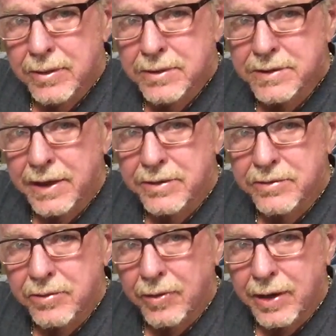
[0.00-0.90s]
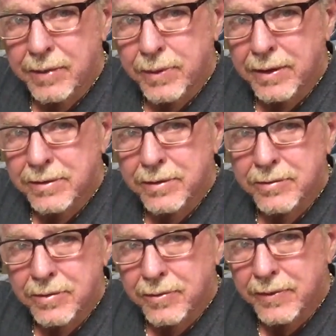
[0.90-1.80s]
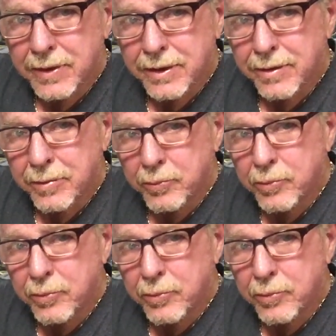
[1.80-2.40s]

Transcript: stands of grape like those over there,